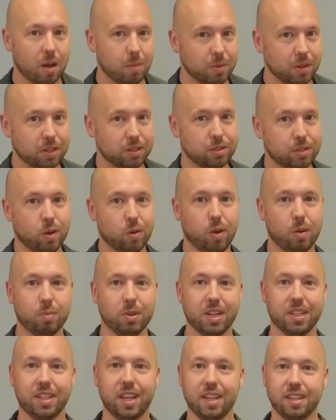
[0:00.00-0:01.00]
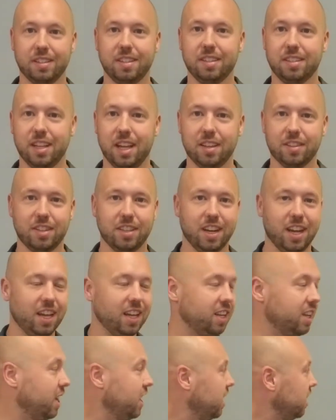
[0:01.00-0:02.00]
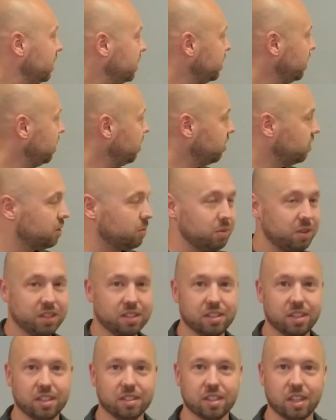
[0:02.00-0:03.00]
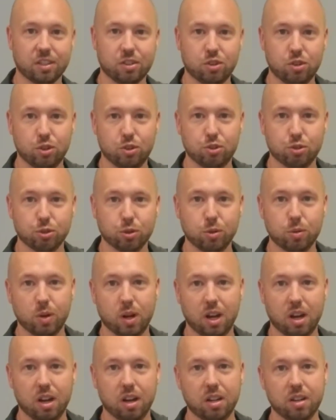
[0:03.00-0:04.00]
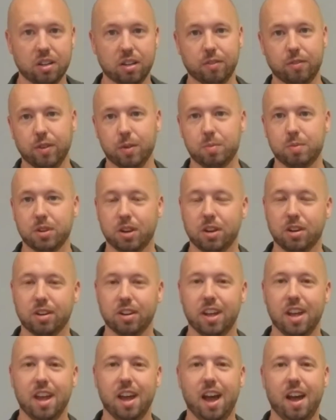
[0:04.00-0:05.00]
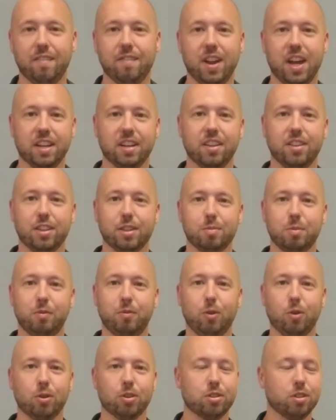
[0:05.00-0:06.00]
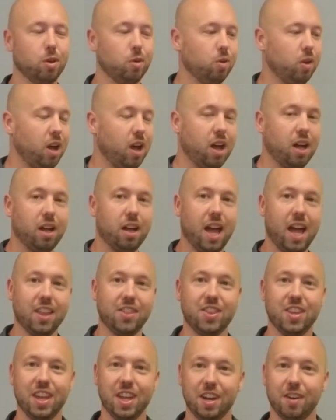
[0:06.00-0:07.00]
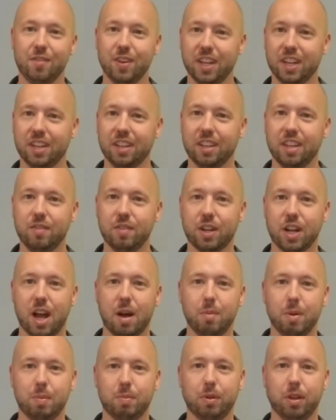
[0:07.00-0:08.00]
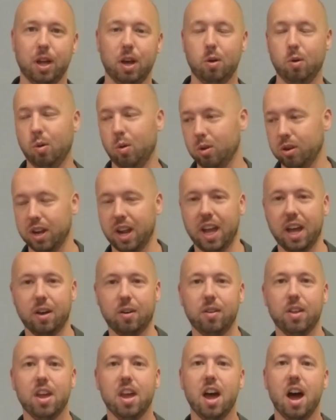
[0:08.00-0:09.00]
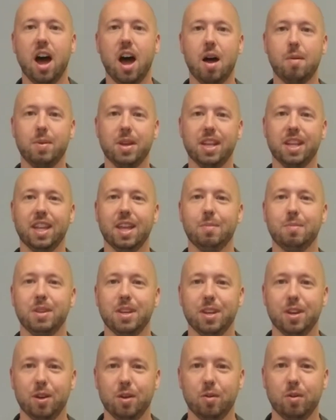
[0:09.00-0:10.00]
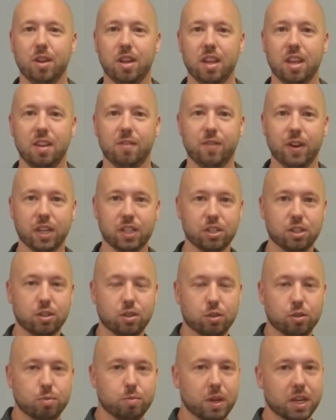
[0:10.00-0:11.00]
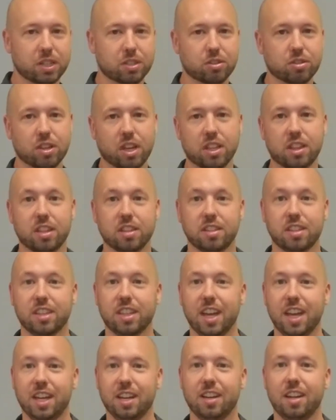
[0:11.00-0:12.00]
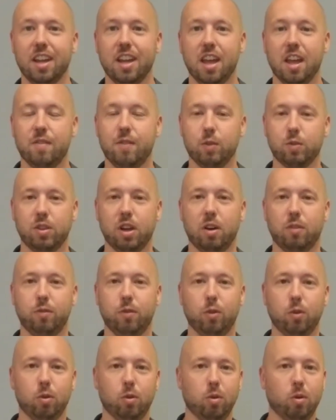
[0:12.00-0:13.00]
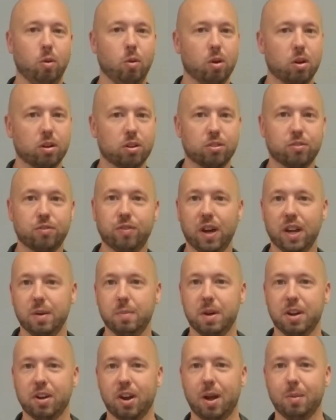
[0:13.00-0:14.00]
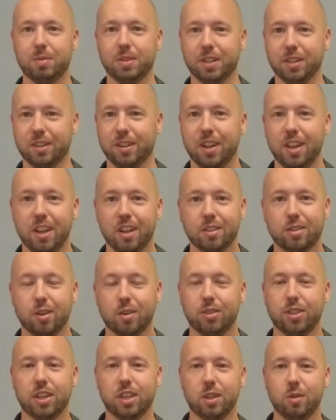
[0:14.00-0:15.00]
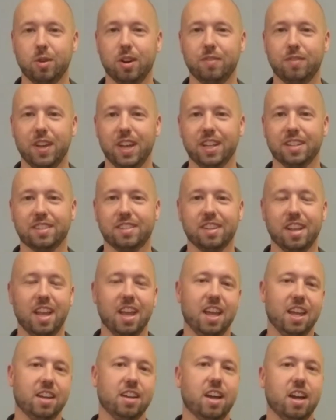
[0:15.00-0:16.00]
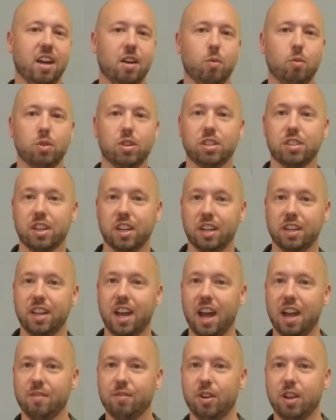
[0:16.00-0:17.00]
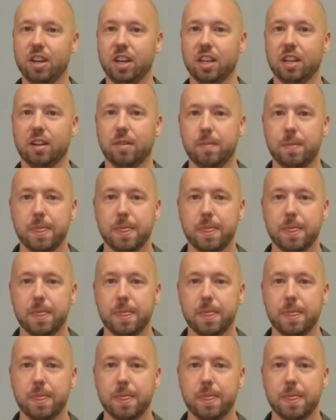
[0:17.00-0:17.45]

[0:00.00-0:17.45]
So I'm going to test this out today, sharing some of these things I drew on the flip chart. I've not done this before, so at the end of it, leave a comment below or now, and let me know if I should use pictures like this again, if it was helpful, or find a better option. So thank you in advance, and we're just going to dive right in.